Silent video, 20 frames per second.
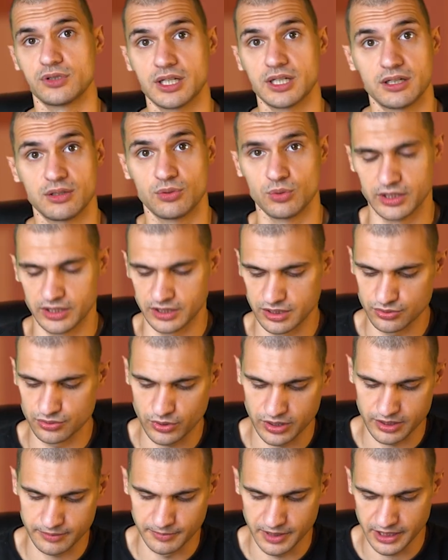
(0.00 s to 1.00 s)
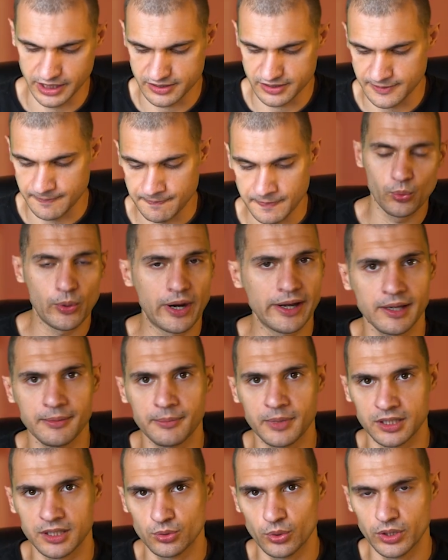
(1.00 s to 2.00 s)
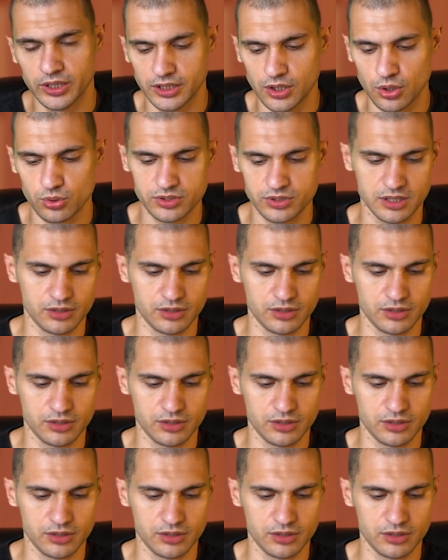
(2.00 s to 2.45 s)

the 100 minutes. Why am I doing those